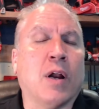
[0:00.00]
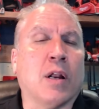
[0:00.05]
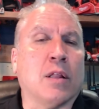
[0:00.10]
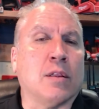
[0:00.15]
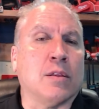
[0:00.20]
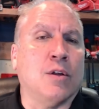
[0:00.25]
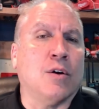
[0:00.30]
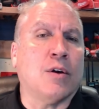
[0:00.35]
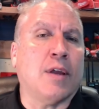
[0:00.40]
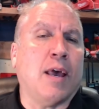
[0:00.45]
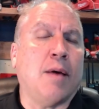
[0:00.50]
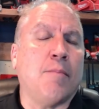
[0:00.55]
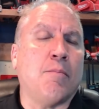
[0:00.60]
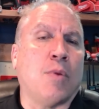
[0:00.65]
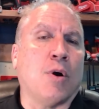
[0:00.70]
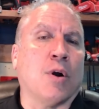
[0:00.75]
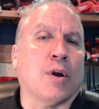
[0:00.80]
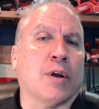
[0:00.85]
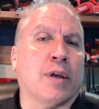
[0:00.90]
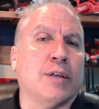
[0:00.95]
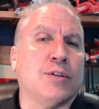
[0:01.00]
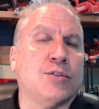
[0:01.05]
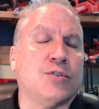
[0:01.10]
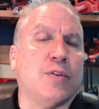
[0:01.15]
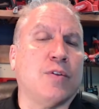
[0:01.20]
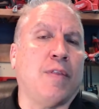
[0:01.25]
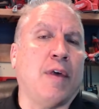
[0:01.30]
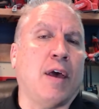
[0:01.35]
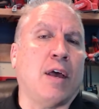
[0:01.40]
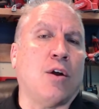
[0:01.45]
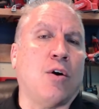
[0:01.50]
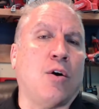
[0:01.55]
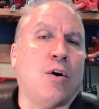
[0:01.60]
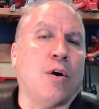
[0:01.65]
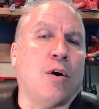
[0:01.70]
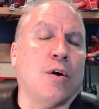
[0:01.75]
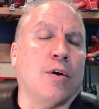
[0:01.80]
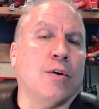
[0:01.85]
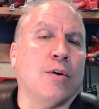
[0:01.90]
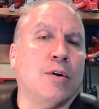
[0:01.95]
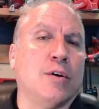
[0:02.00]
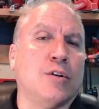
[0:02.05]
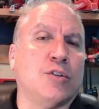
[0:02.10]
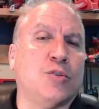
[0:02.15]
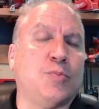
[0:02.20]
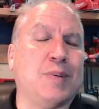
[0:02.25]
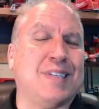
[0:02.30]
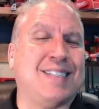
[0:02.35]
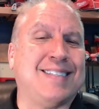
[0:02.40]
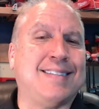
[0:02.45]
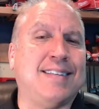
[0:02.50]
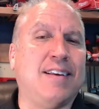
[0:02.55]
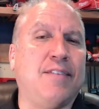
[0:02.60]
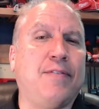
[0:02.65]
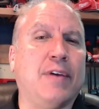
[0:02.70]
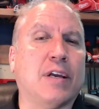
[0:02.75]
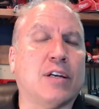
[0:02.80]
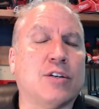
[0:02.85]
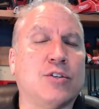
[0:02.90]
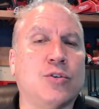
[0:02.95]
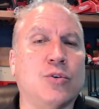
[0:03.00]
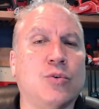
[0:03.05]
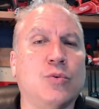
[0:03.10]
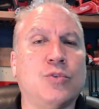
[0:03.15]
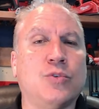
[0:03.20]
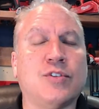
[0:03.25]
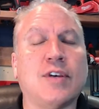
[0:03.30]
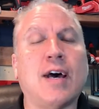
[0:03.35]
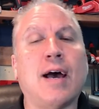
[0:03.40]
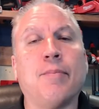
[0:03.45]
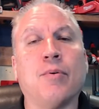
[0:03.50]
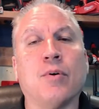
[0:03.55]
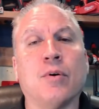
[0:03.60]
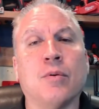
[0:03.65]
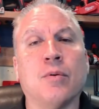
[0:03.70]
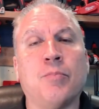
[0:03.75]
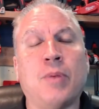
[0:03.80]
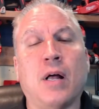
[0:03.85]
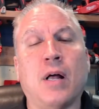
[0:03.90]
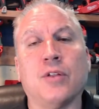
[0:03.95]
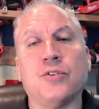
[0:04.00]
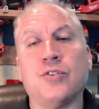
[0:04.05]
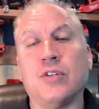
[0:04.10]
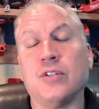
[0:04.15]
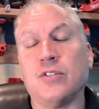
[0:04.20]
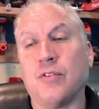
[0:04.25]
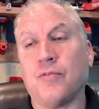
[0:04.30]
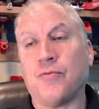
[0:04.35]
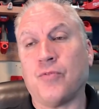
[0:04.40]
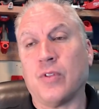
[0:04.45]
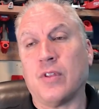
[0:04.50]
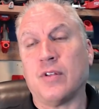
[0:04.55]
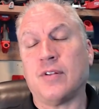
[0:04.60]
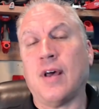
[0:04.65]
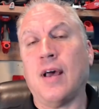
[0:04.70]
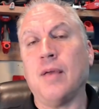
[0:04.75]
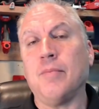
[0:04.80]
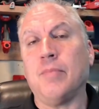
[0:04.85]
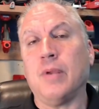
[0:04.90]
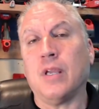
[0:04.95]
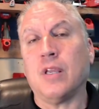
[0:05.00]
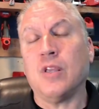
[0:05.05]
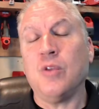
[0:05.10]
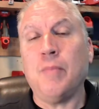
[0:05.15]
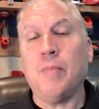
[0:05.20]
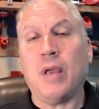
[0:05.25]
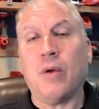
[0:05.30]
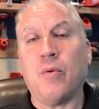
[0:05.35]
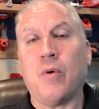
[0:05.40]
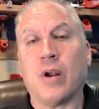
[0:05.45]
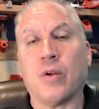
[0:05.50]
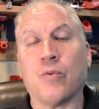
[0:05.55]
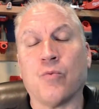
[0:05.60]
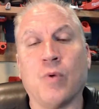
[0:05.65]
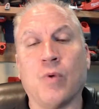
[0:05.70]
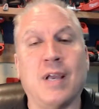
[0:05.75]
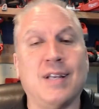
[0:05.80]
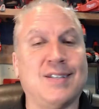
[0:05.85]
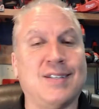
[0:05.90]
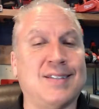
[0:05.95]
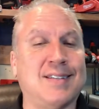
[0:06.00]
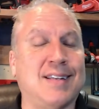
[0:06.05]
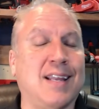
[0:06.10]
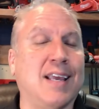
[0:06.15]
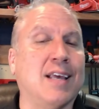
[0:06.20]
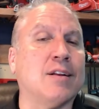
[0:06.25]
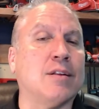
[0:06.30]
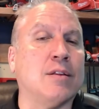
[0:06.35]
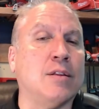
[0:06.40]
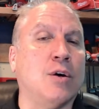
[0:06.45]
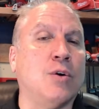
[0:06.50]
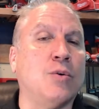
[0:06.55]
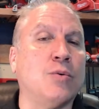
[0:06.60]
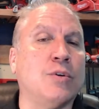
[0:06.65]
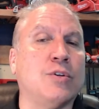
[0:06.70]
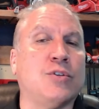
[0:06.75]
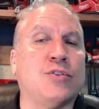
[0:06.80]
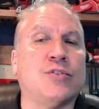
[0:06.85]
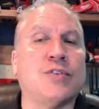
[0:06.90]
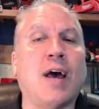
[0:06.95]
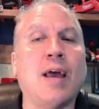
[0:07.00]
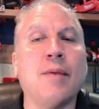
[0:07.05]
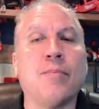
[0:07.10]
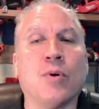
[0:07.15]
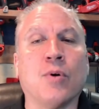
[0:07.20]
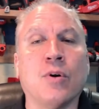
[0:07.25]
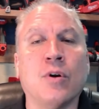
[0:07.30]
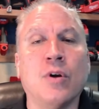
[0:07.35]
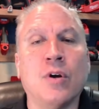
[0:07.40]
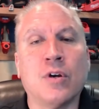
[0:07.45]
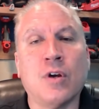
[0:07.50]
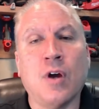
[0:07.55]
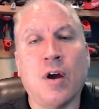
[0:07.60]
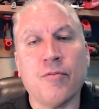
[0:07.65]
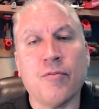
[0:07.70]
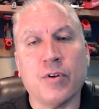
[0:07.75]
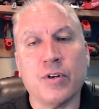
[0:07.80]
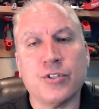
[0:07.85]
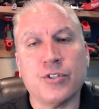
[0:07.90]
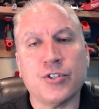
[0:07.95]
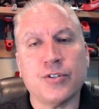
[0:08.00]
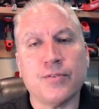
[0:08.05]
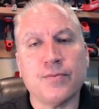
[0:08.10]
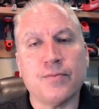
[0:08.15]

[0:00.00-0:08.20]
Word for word: to look at markets that are specific to cyber policies. And for the time being, you may want to write standalone cyber coverage.